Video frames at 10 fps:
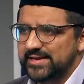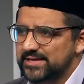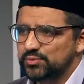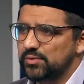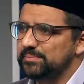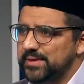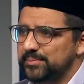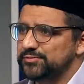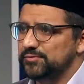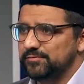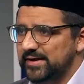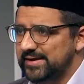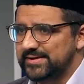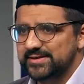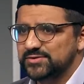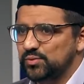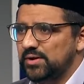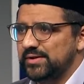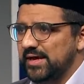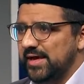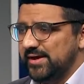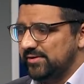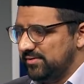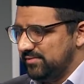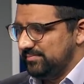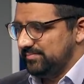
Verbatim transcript: He doesn't want people to fight. He doesn't want, you know,